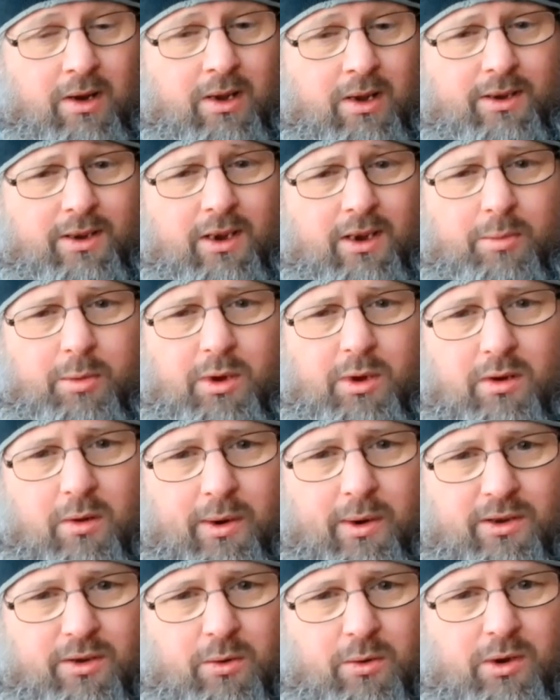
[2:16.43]
Sainsbury's I
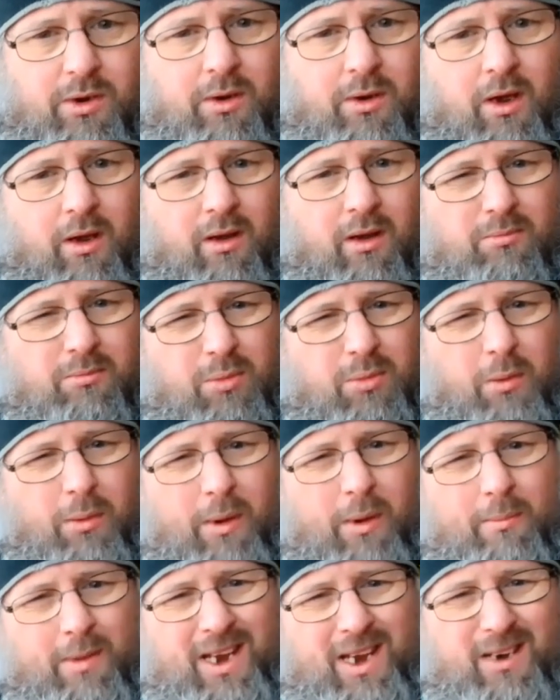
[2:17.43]
went to was probably
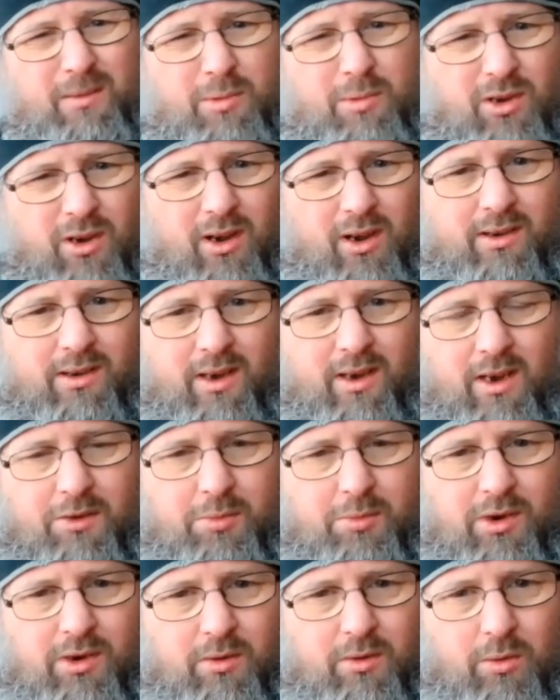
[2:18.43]
a medium-sized
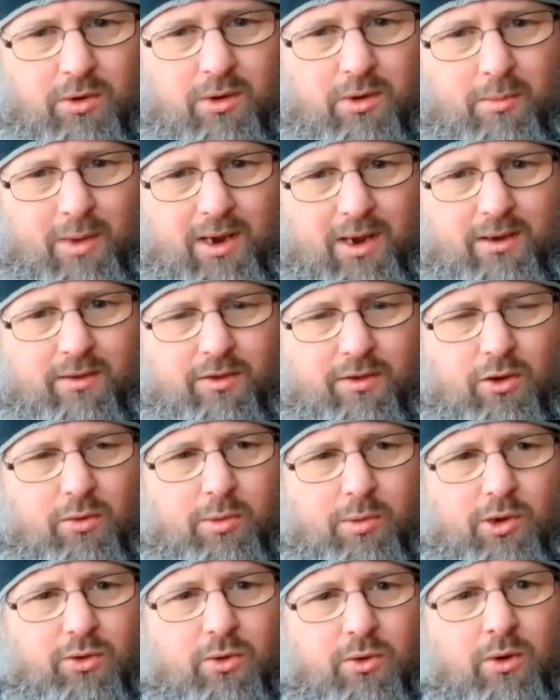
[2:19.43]
Sainsbury's. It wasn't a massive
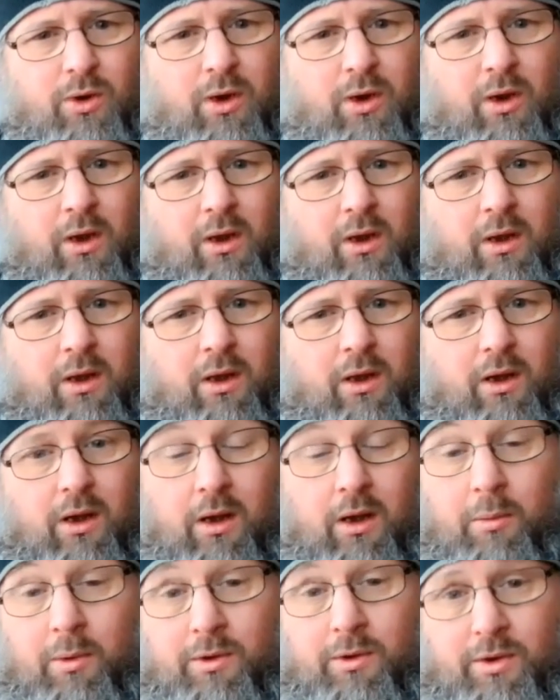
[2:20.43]
superstore,
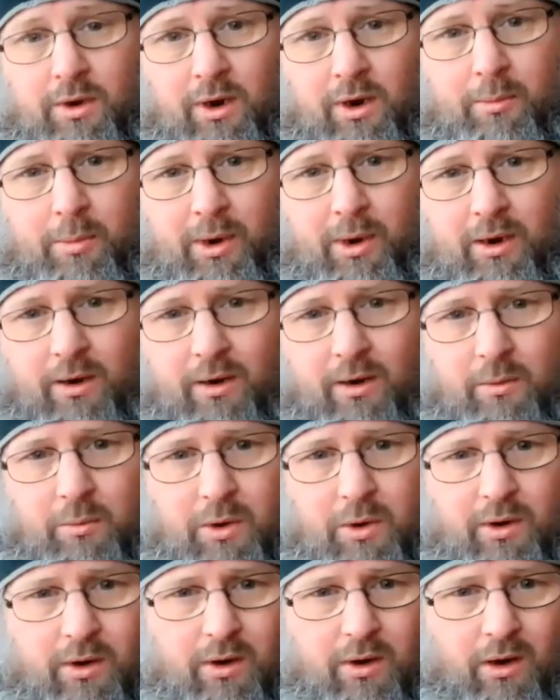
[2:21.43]
but slightly bigger than the
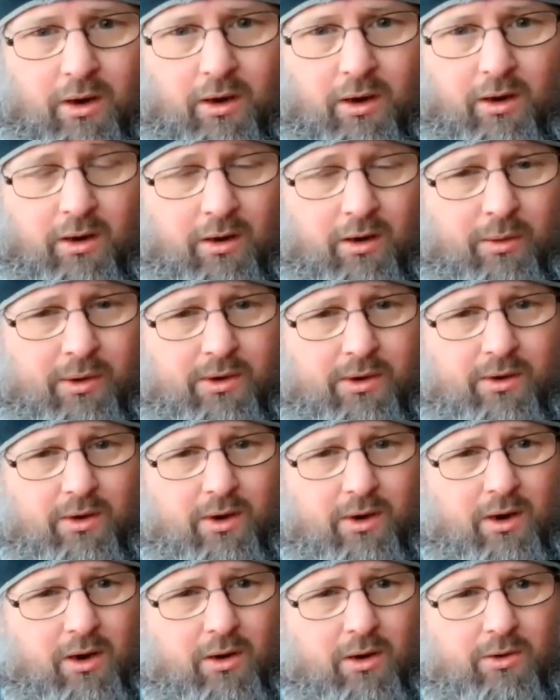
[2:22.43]
one I went to
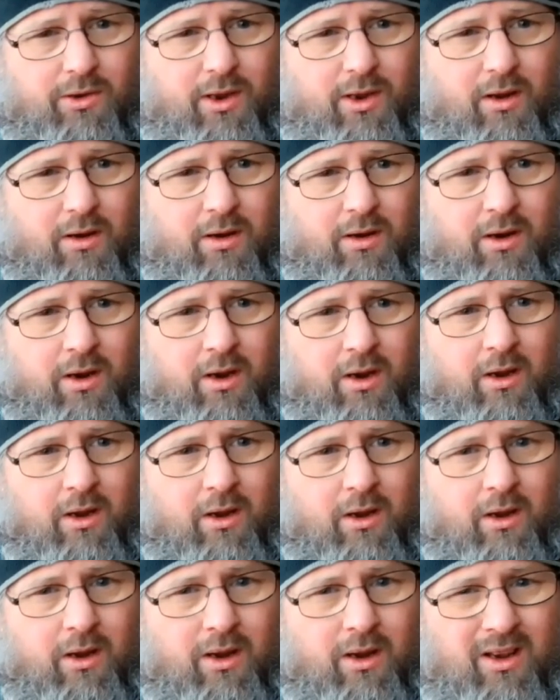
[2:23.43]
that closed down.
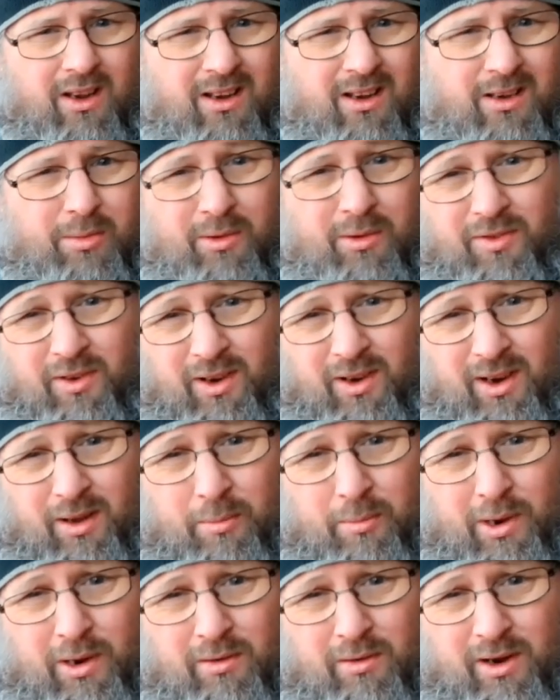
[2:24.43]
And to be fair, their
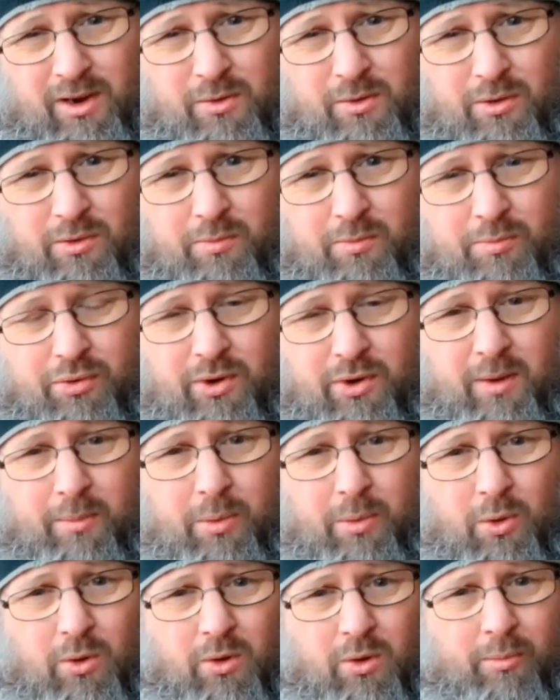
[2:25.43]
beer range was pretty
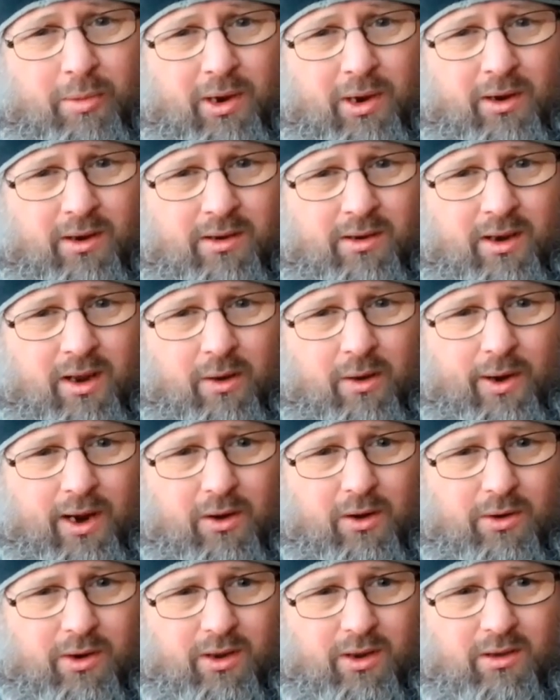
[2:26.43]
poor, and being it's now an
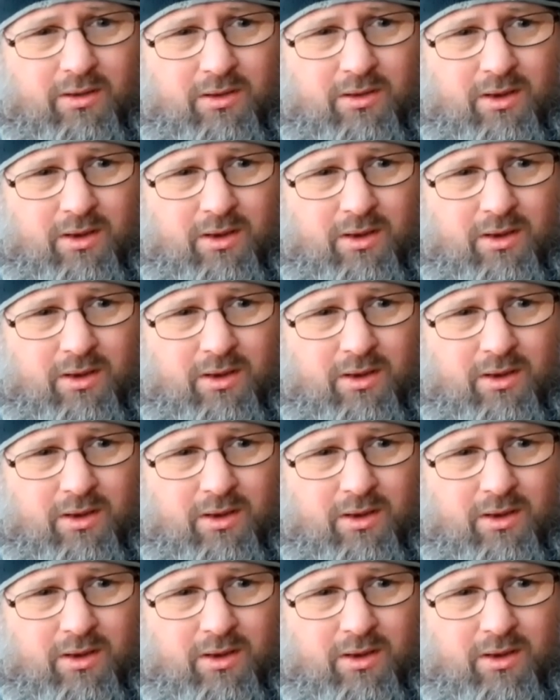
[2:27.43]
Aldi,